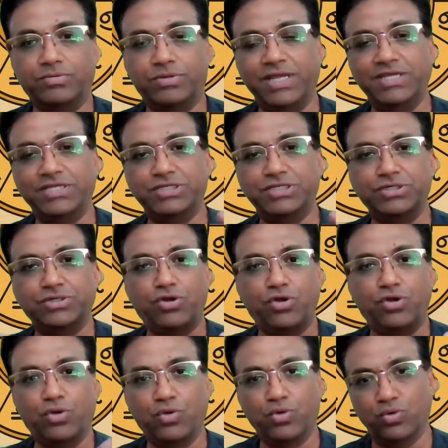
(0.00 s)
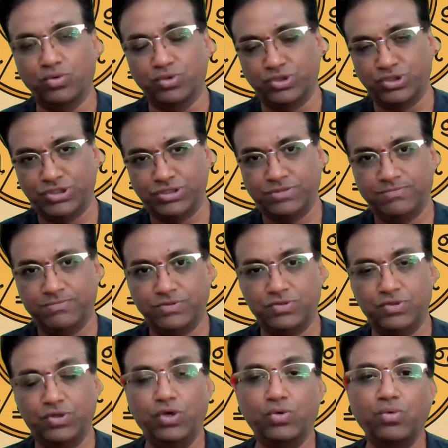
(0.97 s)
teacher or a coach.
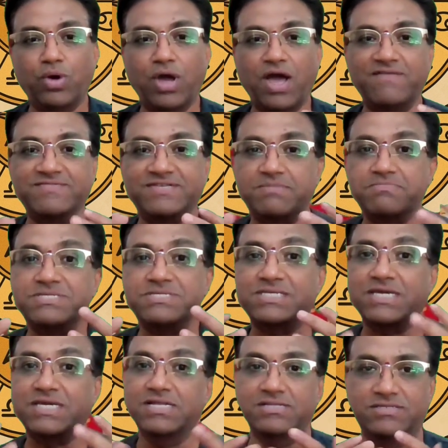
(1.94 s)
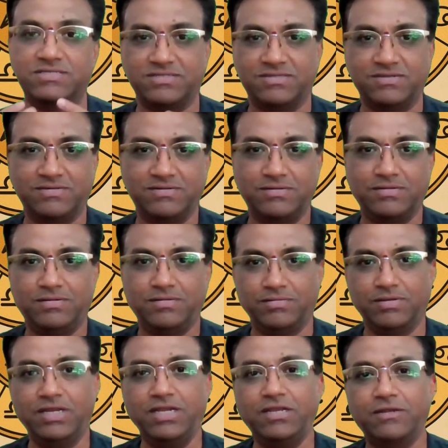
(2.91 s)
So you have some skills,
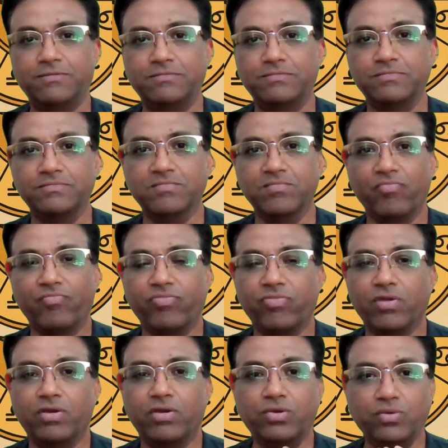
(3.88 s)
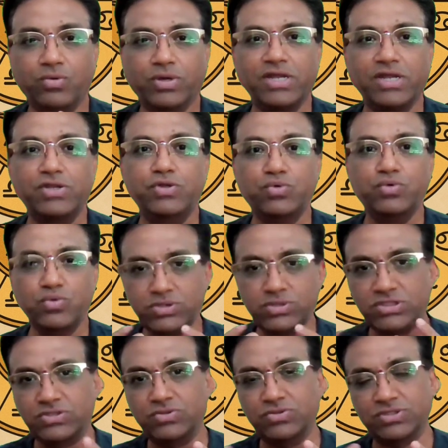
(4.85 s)
right? You can
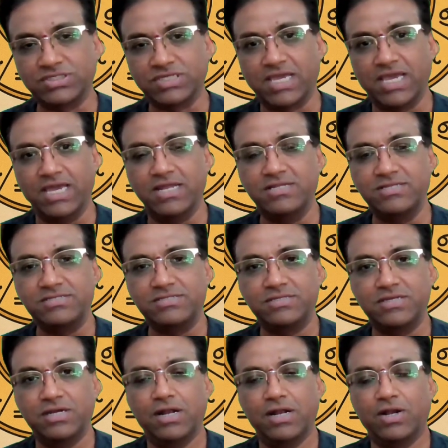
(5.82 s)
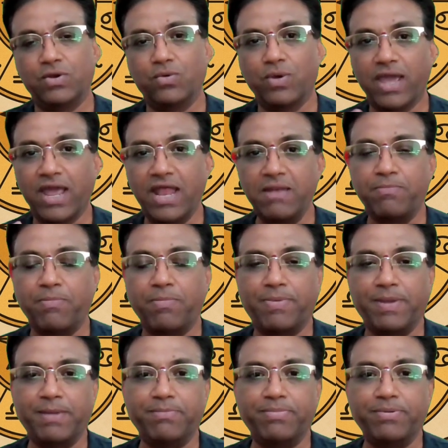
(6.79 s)
use those skills to help
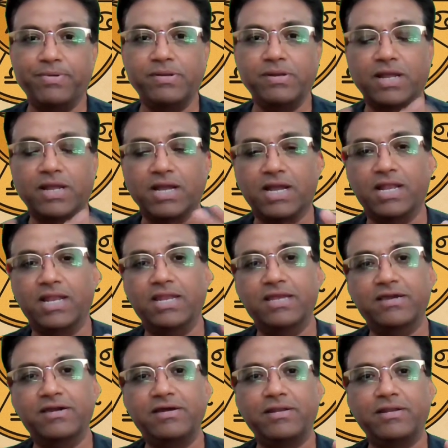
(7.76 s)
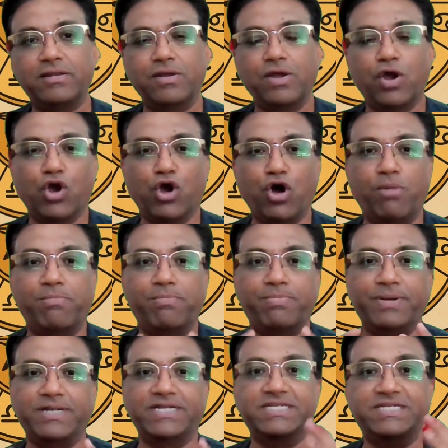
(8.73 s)
people clear
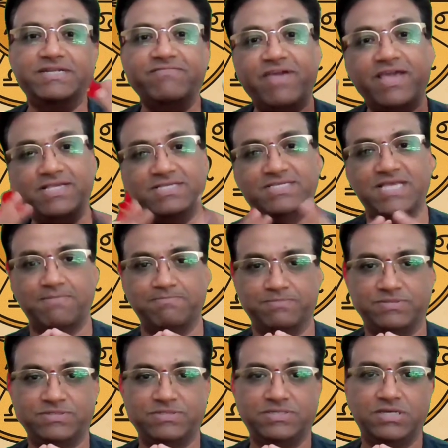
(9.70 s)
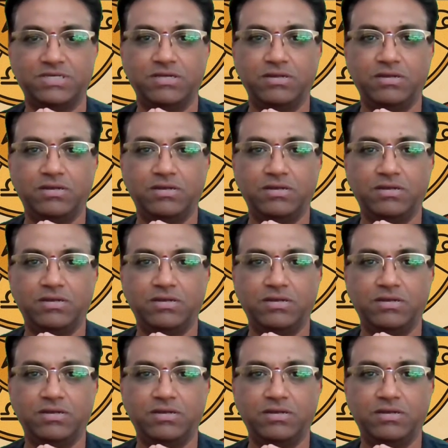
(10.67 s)
competitive exams,